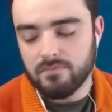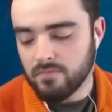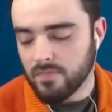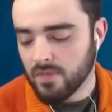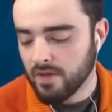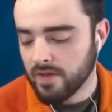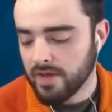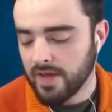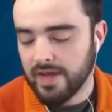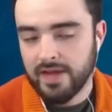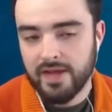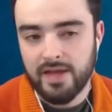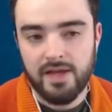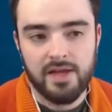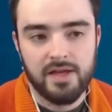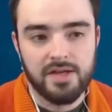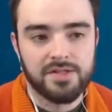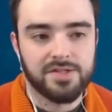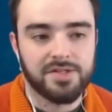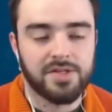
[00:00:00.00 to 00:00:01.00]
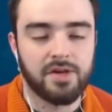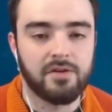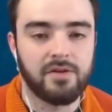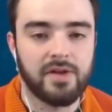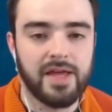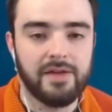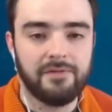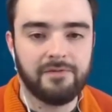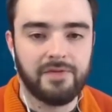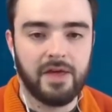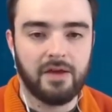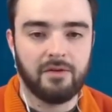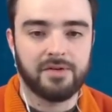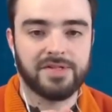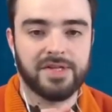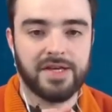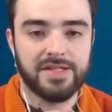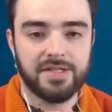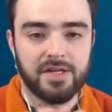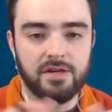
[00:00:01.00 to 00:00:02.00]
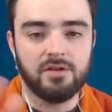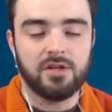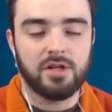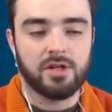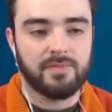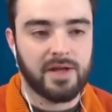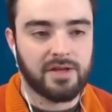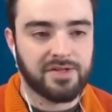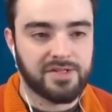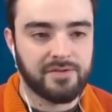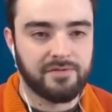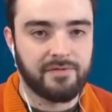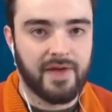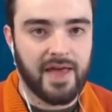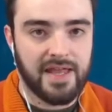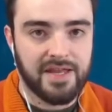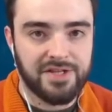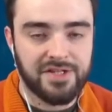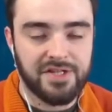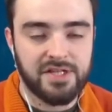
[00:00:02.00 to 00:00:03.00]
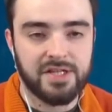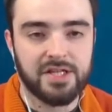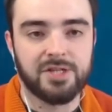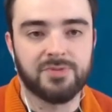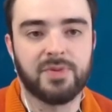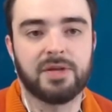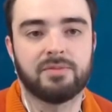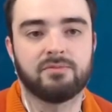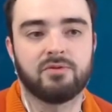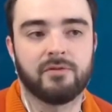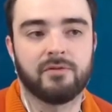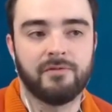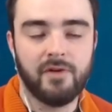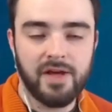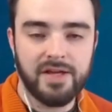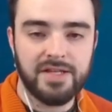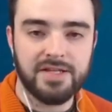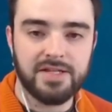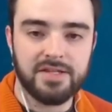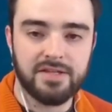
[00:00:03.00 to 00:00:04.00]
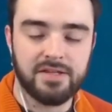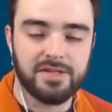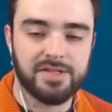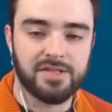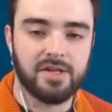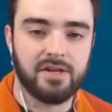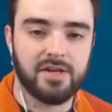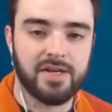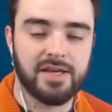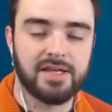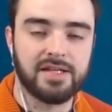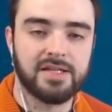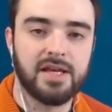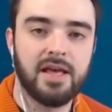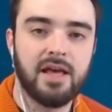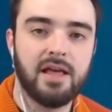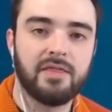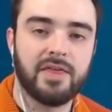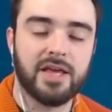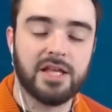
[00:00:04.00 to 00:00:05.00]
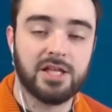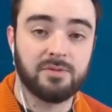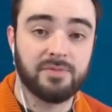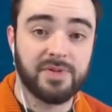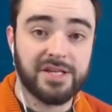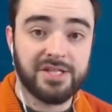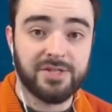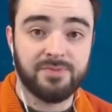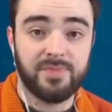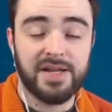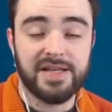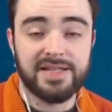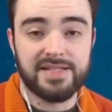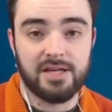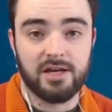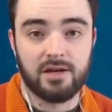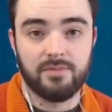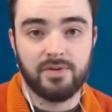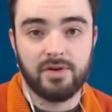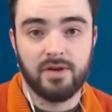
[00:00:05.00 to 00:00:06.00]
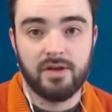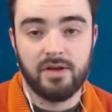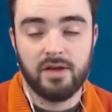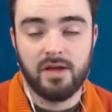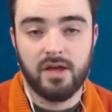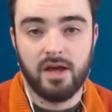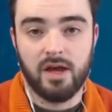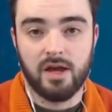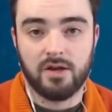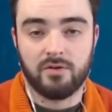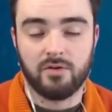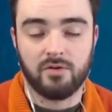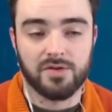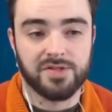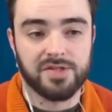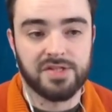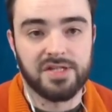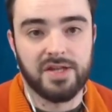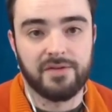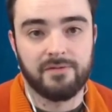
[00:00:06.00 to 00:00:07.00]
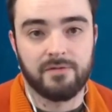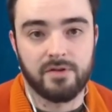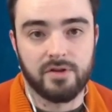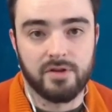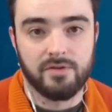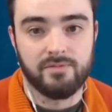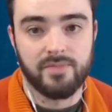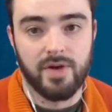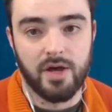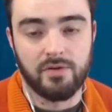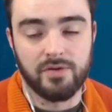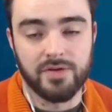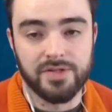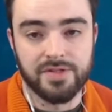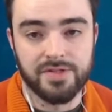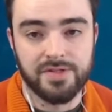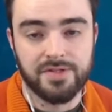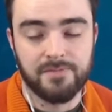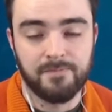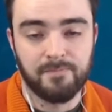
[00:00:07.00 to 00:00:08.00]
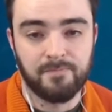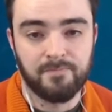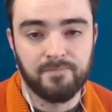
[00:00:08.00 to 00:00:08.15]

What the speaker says: Okay, so if there is a total amount of energy that is being provided to the circuit, that'll be split up across the different components.